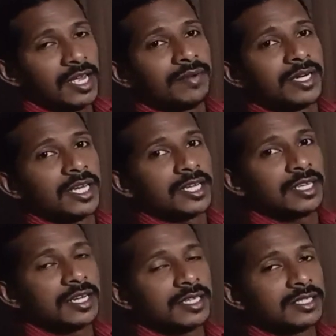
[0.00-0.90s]
He will
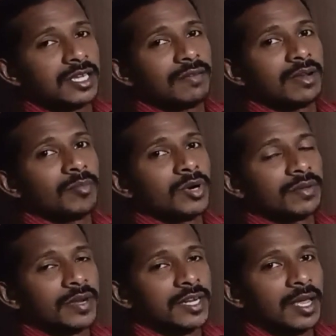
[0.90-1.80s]
take the risk, he will
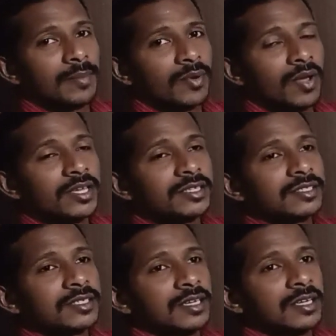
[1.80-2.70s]
motivate the
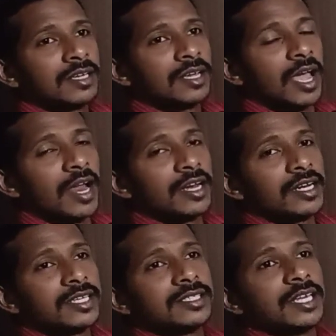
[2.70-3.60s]
employees, and
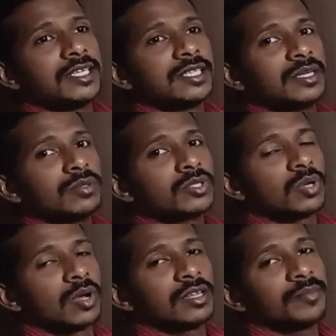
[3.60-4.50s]
it is easy to
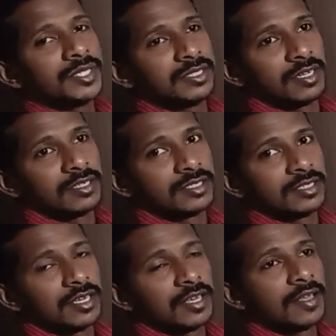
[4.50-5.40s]
start the
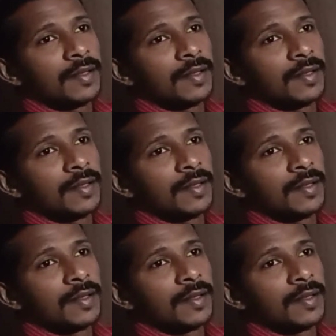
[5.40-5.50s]
business.